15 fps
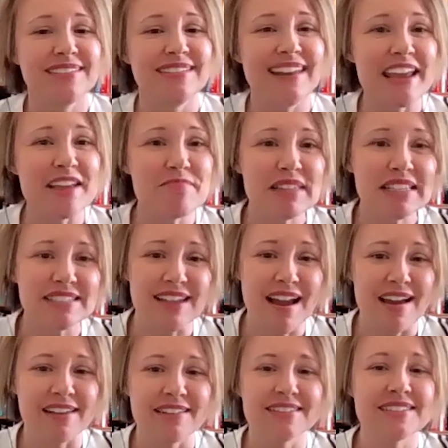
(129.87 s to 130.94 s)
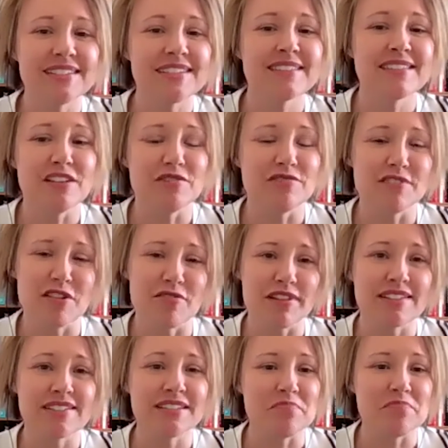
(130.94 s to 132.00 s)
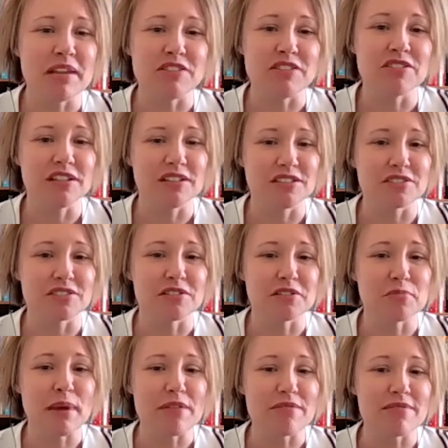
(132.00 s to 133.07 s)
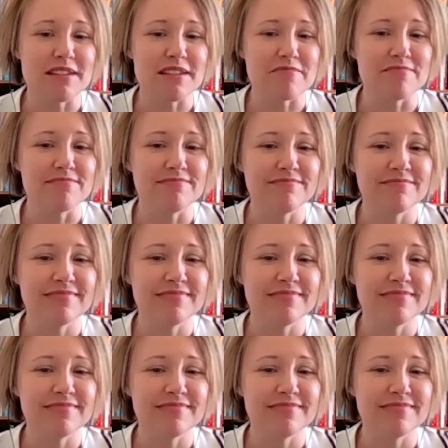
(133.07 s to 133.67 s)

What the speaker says: name the signs that you've noticed that made you concerned about them.